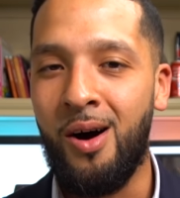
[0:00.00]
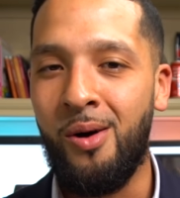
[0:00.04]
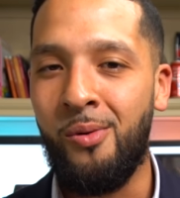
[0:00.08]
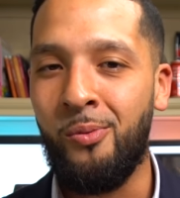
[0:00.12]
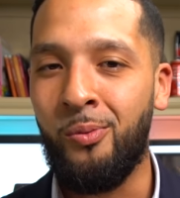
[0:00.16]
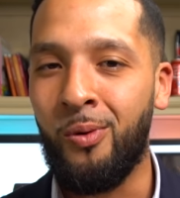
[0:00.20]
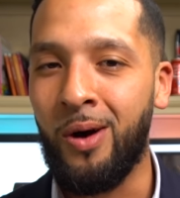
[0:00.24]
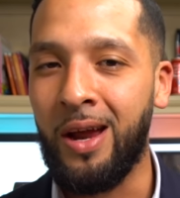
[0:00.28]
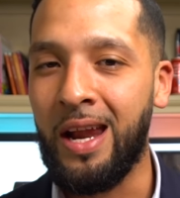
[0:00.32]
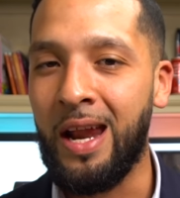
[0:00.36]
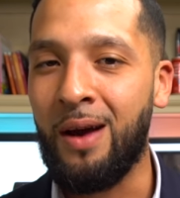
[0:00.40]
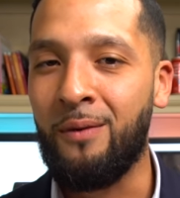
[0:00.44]

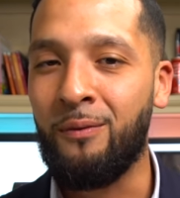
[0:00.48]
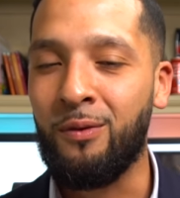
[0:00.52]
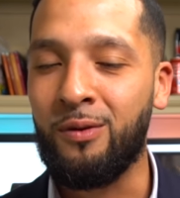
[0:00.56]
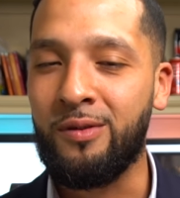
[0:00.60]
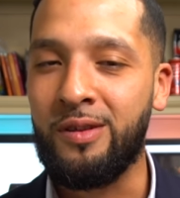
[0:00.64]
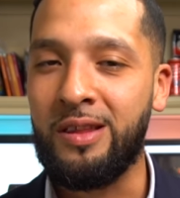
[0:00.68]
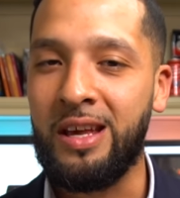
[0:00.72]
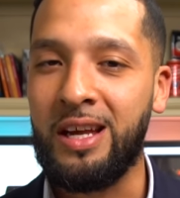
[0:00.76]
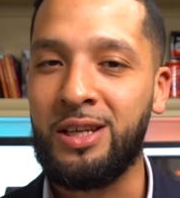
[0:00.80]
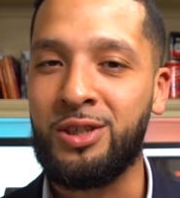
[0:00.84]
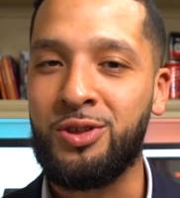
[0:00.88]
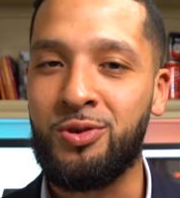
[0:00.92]
whenever
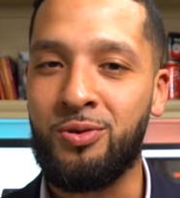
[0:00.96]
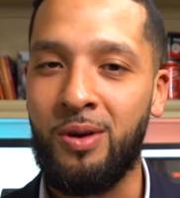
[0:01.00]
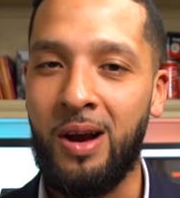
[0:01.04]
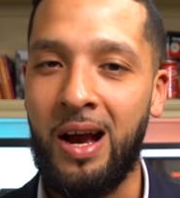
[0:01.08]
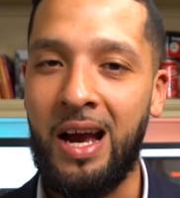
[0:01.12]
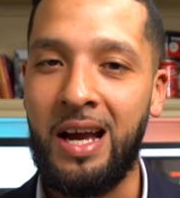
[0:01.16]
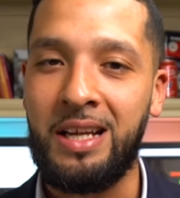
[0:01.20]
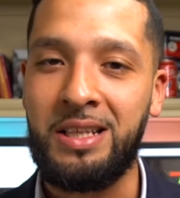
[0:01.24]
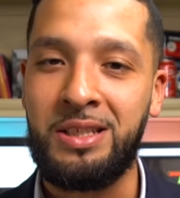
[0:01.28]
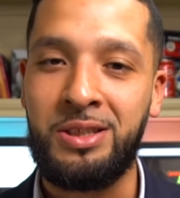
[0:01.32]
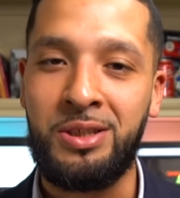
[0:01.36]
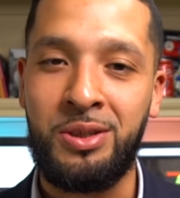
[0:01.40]
they
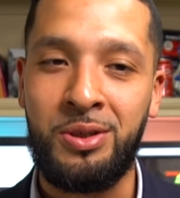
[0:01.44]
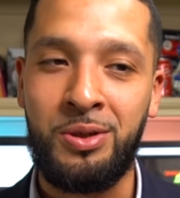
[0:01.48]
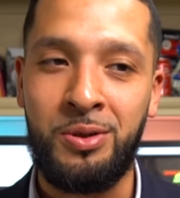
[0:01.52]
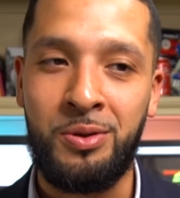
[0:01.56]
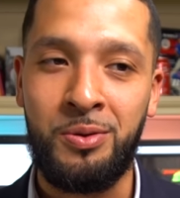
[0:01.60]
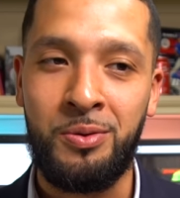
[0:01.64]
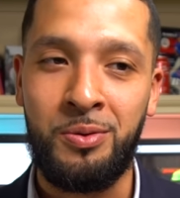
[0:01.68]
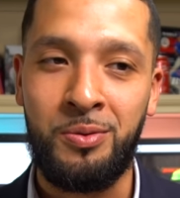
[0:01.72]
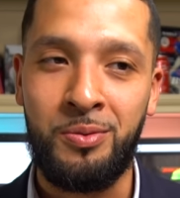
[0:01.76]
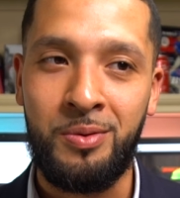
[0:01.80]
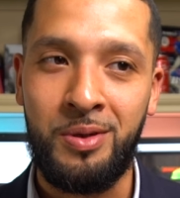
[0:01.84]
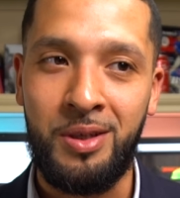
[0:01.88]
tried
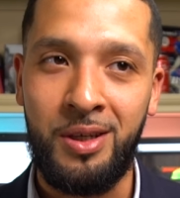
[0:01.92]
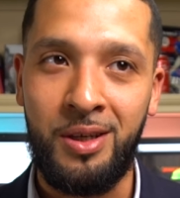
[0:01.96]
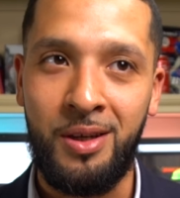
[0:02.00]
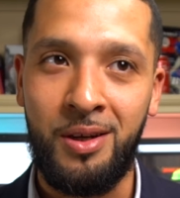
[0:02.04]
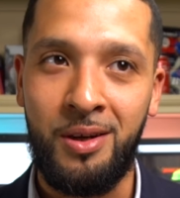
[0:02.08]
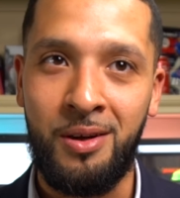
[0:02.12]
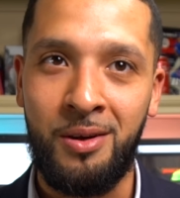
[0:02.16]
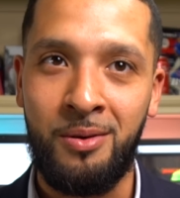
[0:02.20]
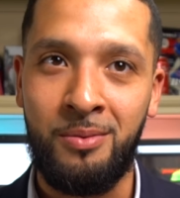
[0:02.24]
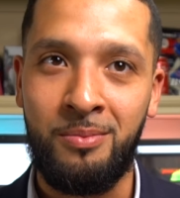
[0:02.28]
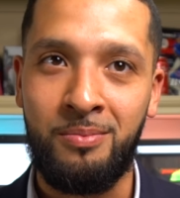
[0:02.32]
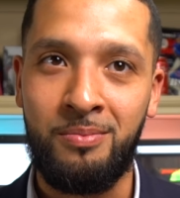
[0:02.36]
to, you
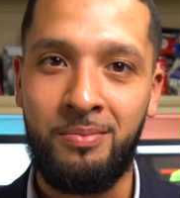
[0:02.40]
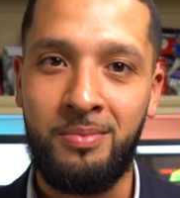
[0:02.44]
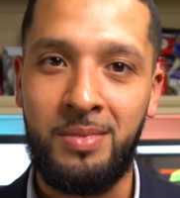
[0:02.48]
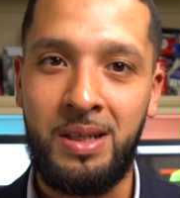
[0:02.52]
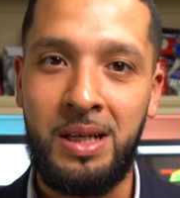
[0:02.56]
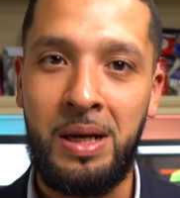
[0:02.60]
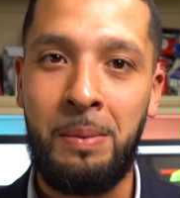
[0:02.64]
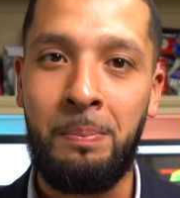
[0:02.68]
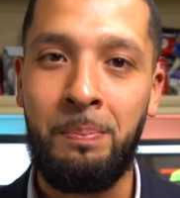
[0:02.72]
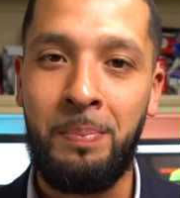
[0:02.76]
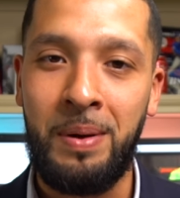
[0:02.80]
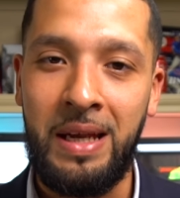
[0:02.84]
know,
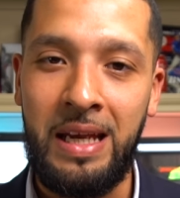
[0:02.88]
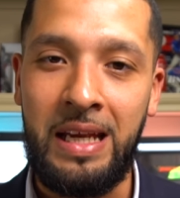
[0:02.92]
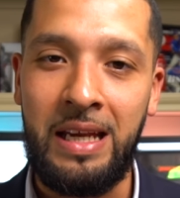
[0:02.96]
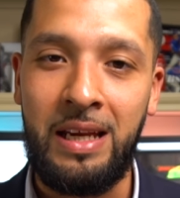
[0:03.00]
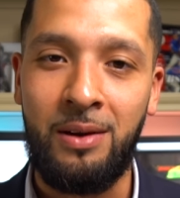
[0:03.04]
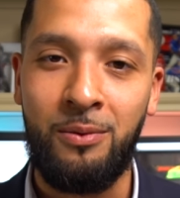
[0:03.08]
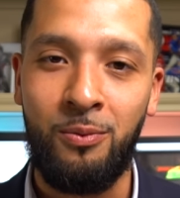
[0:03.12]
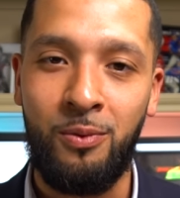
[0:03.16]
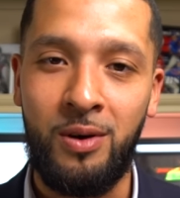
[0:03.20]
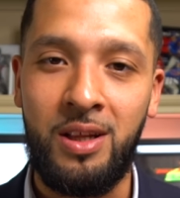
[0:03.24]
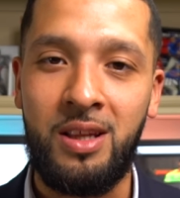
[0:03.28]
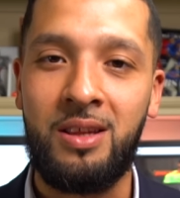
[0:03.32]

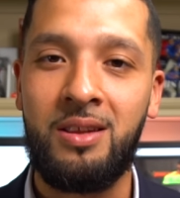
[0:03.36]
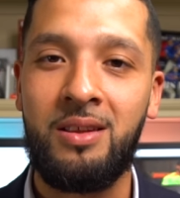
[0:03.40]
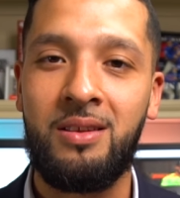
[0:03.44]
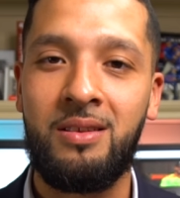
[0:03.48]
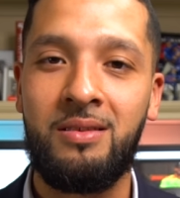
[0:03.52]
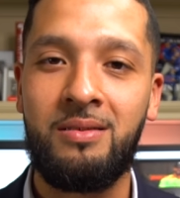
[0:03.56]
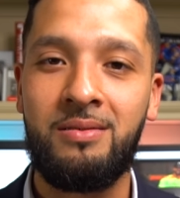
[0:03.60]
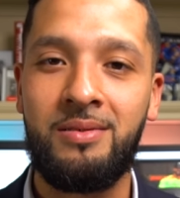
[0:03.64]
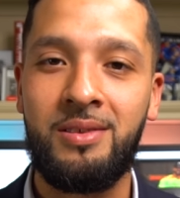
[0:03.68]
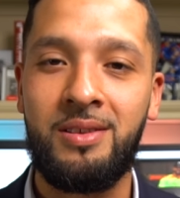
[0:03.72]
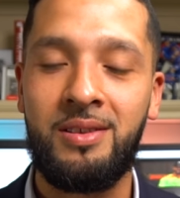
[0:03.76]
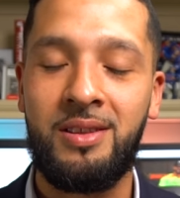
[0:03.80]
compete with
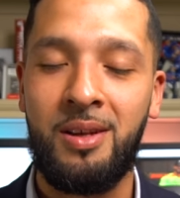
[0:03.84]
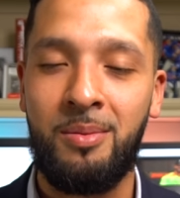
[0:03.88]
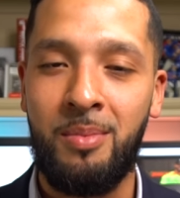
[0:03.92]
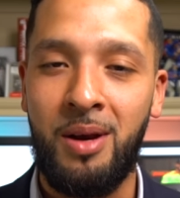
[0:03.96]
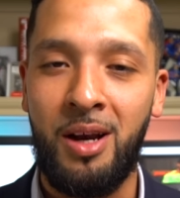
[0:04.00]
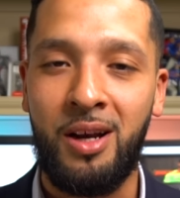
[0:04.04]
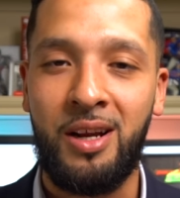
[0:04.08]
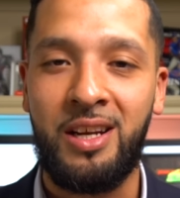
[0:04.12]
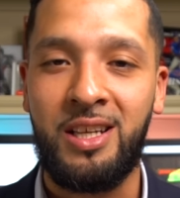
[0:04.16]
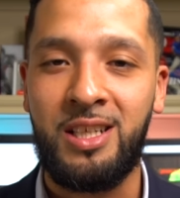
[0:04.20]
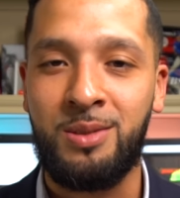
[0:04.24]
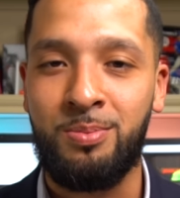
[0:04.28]
the
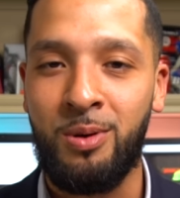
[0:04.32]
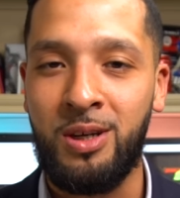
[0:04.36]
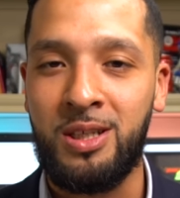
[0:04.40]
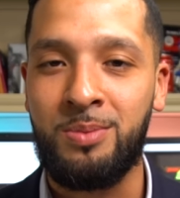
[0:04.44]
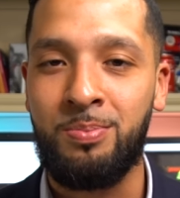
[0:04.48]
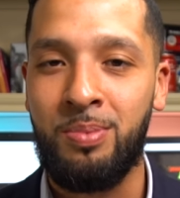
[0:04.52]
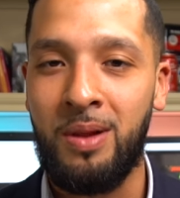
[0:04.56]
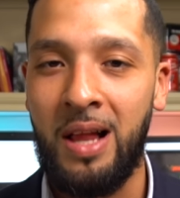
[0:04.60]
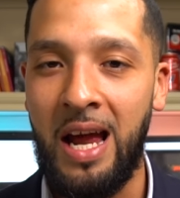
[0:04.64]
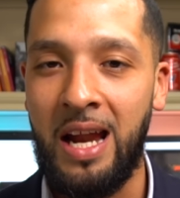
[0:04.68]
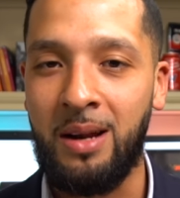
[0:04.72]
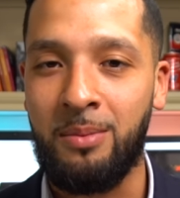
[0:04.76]
American Express
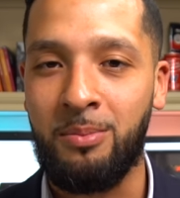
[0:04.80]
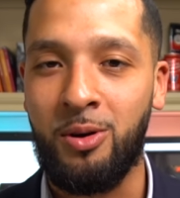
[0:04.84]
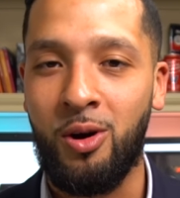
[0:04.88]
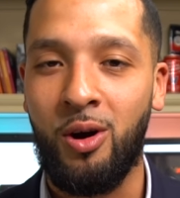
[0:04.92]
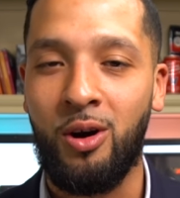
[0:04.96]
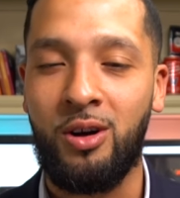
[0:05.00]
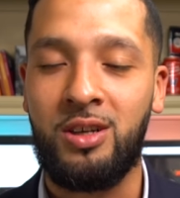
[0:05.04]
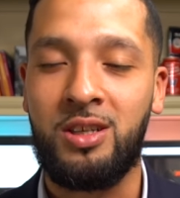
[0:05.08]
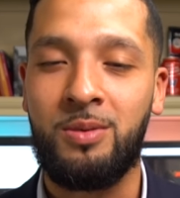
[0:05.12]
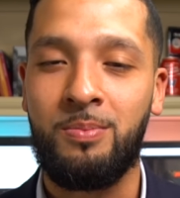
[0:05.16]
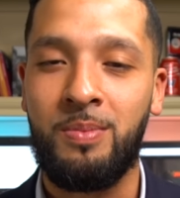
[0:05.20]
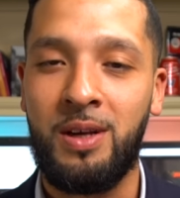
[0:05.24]
Platinum
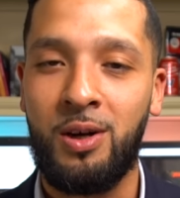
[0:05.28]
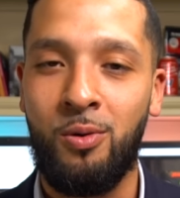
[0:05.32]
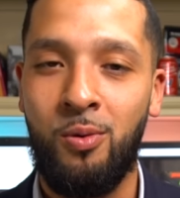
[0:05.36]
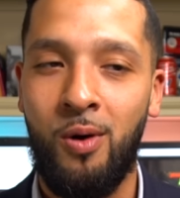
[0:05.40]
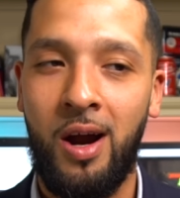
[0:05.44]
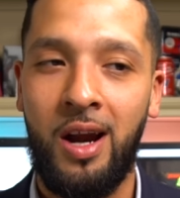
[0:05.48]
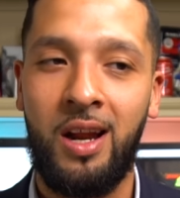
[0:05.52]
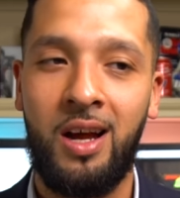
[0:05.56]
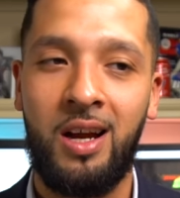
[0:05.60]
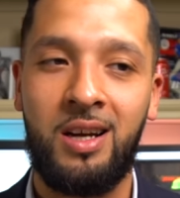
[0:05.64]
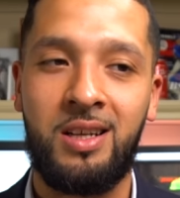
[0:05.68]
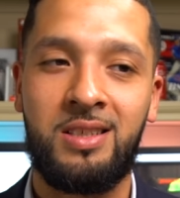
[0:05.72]
card, to be
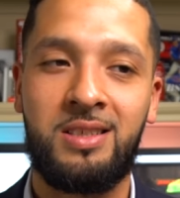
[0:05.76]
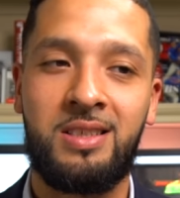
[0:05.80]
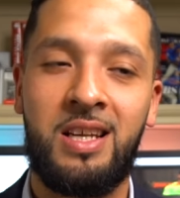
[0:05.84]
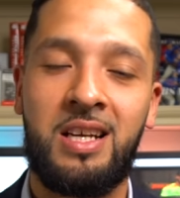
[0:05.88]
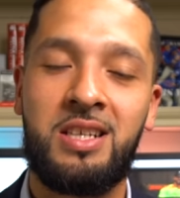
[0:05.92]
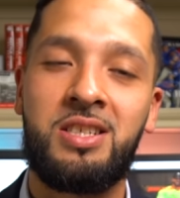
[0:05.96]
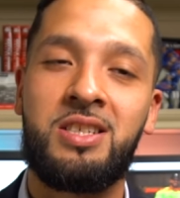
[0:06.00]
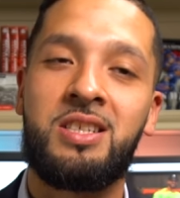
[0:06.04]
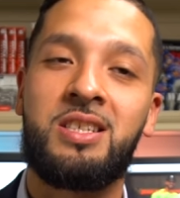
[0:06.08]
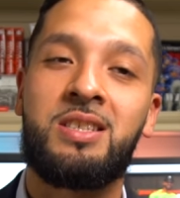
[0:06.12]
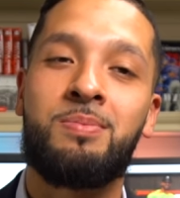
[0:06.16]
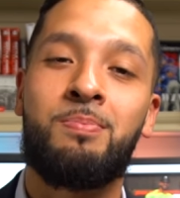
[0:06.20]
quite honest.
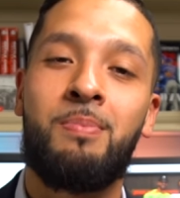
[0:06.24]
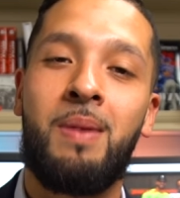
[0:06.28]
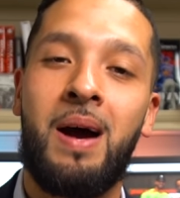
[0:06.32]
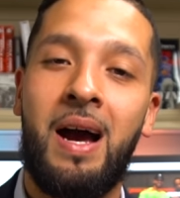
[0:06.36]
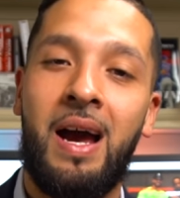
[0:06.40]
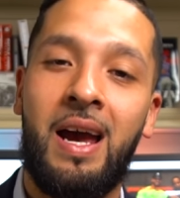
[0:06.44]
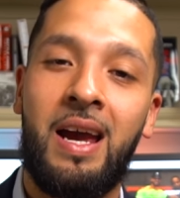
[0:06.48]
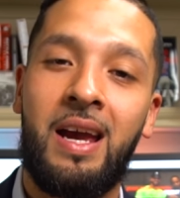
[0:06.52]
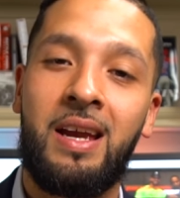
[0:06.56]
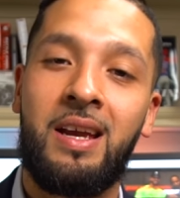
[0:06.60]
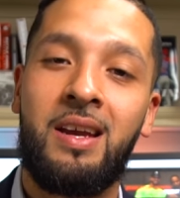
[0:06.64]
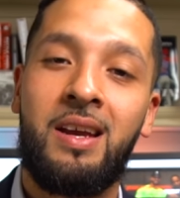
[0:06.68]
That's just
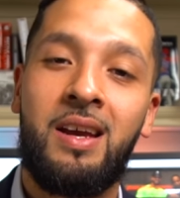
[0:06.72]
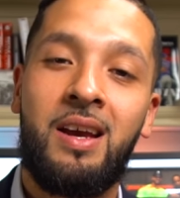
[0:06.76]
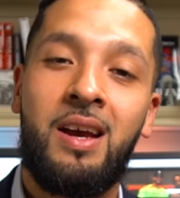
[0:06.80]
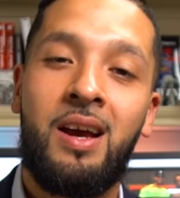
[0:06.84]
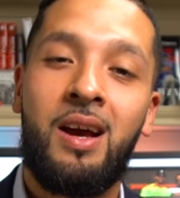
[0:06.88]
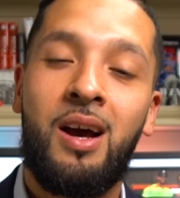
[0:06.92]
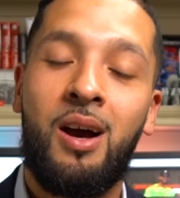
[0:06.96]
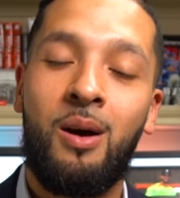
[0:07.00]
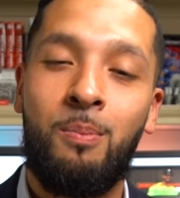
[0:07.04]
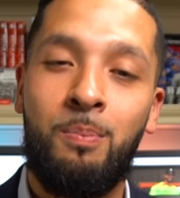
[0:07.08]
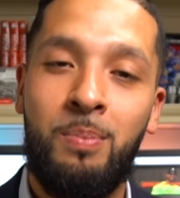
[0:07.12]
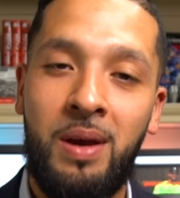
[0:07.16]
my
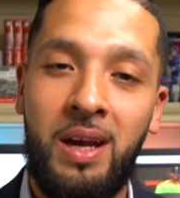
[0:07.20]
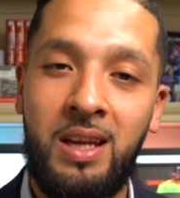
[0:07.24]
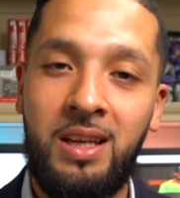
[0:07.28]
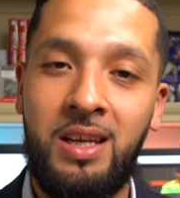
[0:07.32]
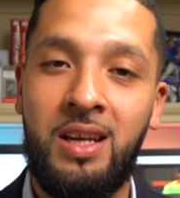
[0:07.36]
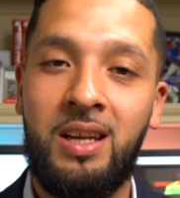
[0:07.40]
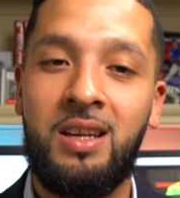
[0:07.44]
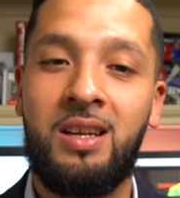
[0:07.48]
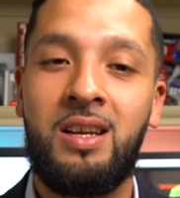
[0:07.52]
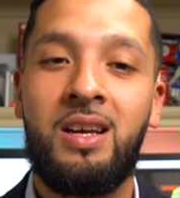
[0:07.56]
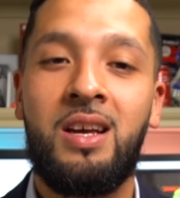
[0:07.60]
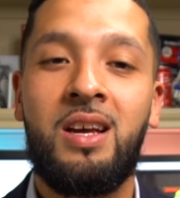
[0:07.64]

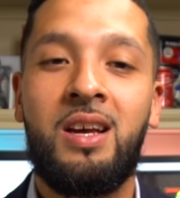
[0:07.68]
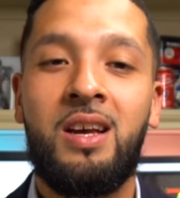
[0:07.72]
opinion.